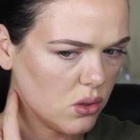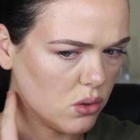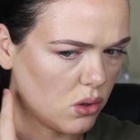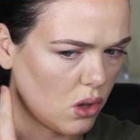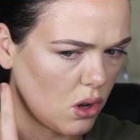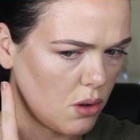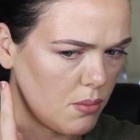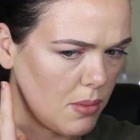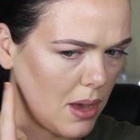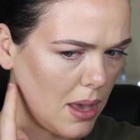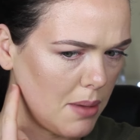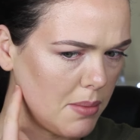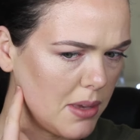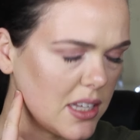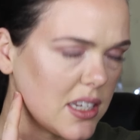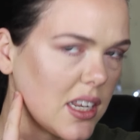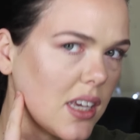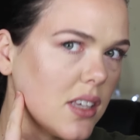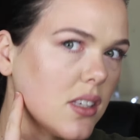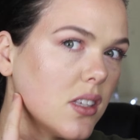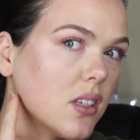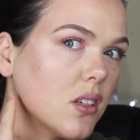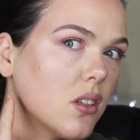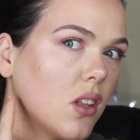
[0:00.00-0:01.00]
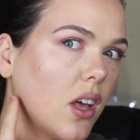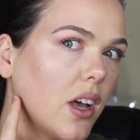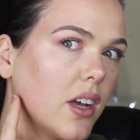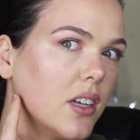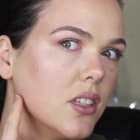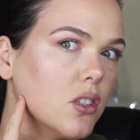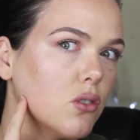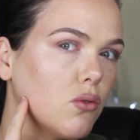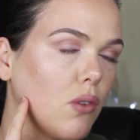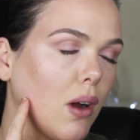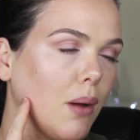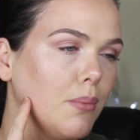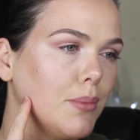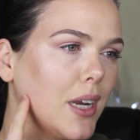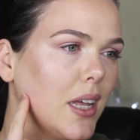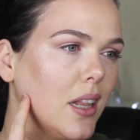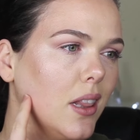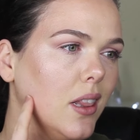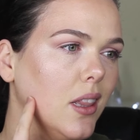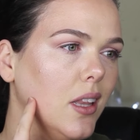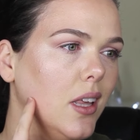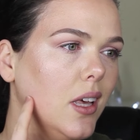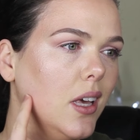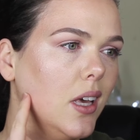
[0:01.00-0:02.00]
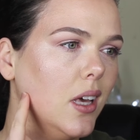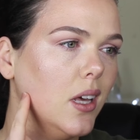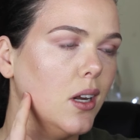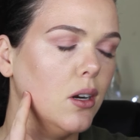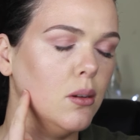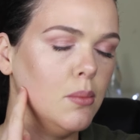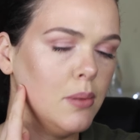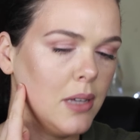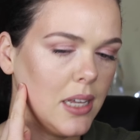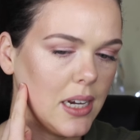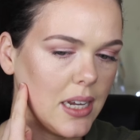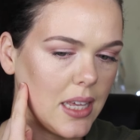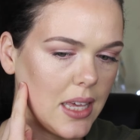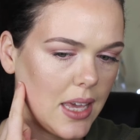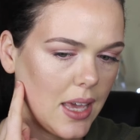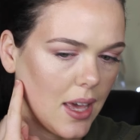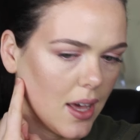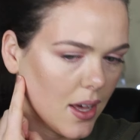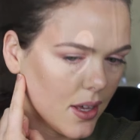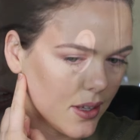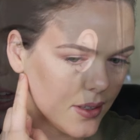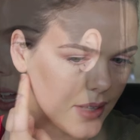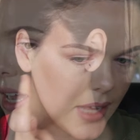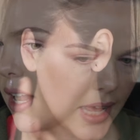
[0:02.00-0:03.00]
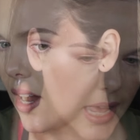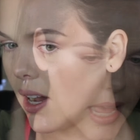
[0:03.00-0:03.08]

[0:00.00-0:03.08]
although maybe it does look like it's rubbed a little bit here.